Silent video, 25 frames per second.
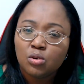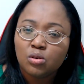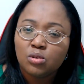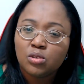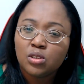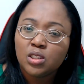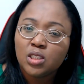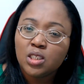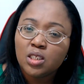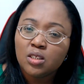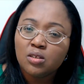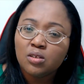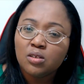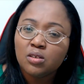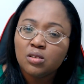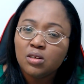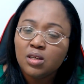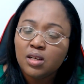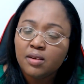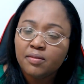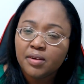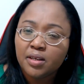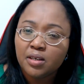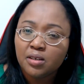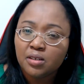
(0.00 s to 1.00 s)
still
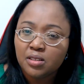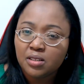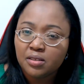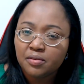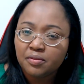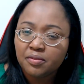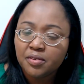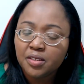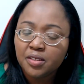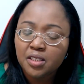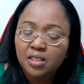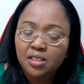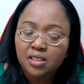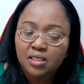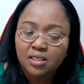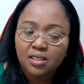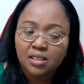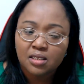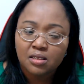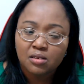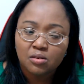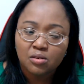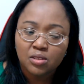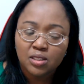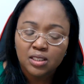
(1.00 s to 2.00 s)
living on the fringes
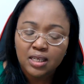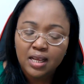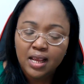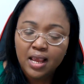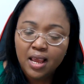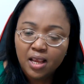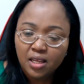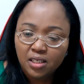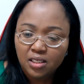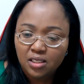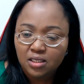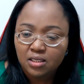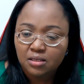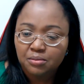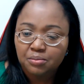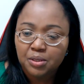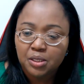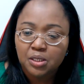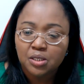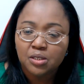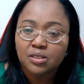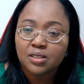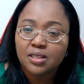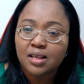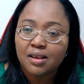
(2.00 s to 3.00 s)
and on the edges,
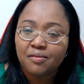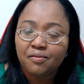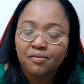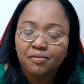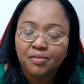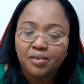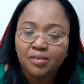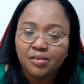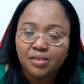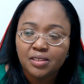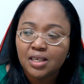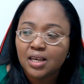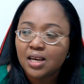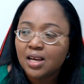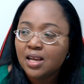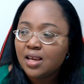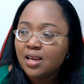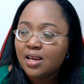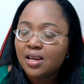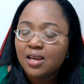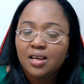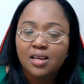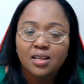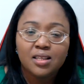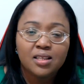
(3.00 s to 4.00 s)
because I feel that
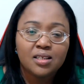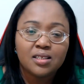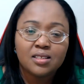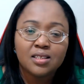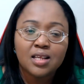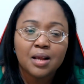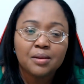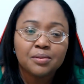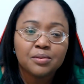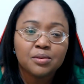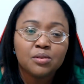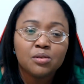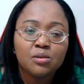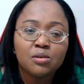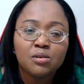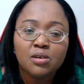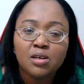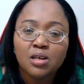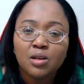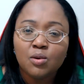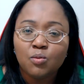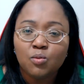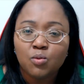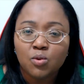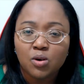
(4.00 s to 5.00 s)
it is
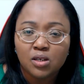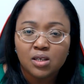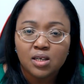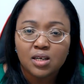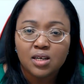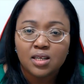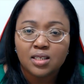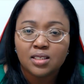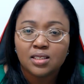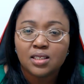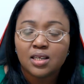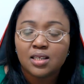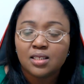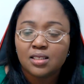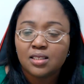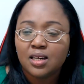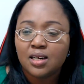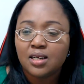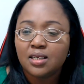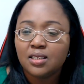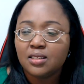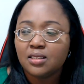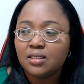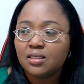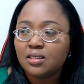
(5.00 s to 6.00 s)
absolutely worthless and
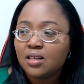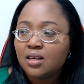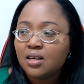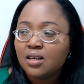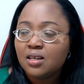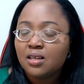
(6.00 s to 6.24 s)
there is